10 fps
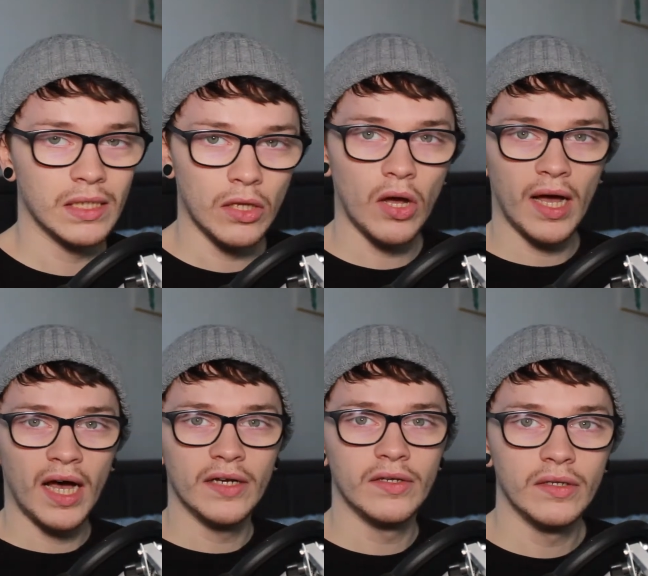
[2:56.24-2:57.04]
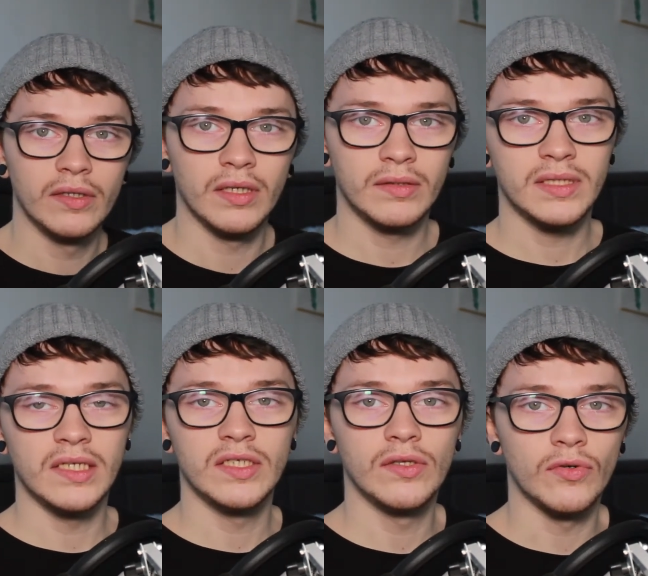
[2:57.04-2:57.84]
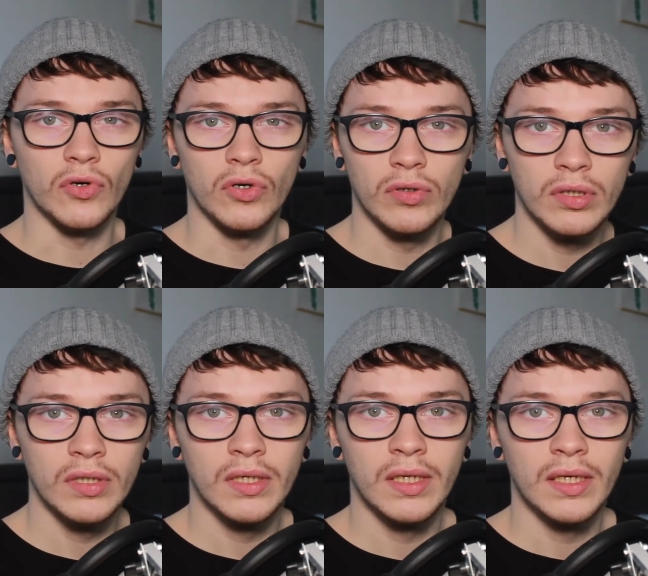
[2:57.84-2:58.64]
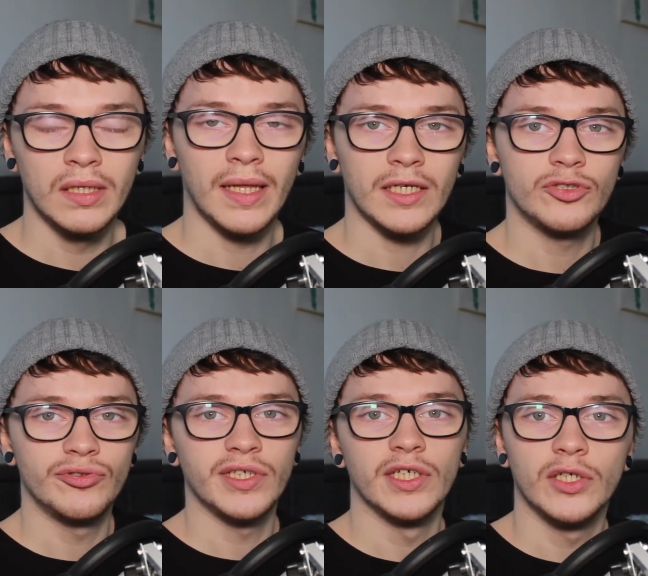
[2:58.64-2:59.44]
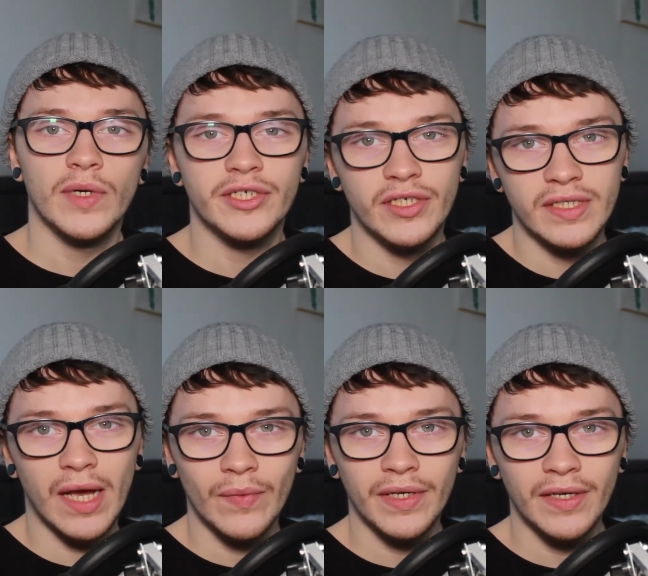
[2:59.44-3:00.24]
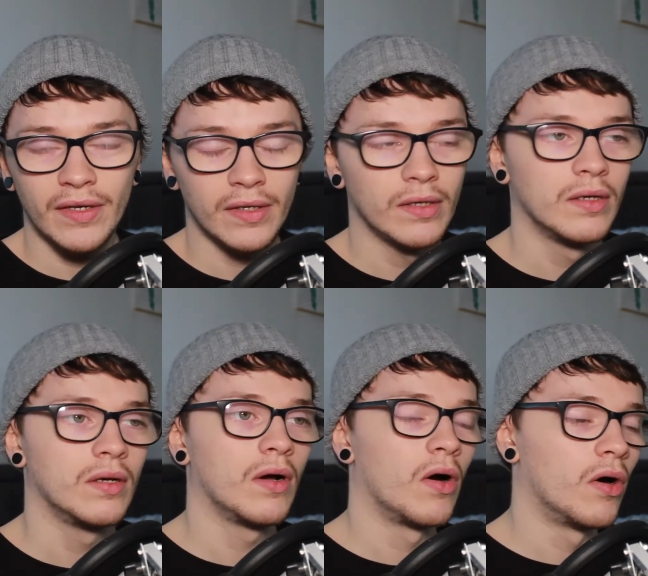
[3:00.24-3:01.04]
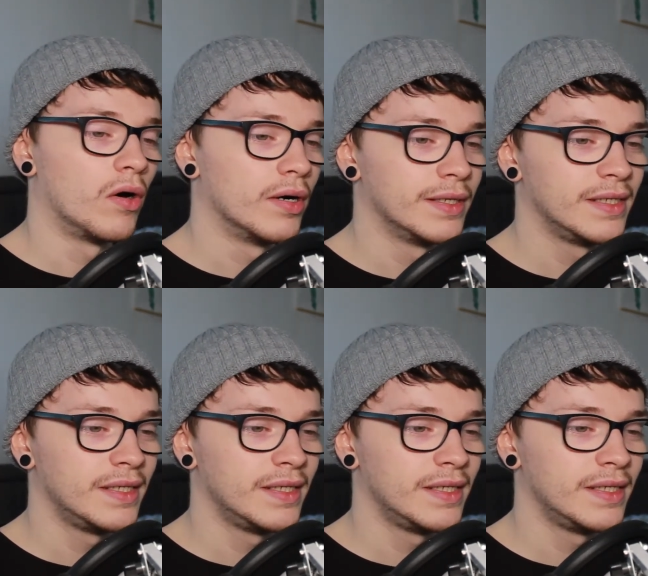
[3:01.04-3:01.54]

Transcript: a lot harder. They tend to throw like trickier questions out at you, or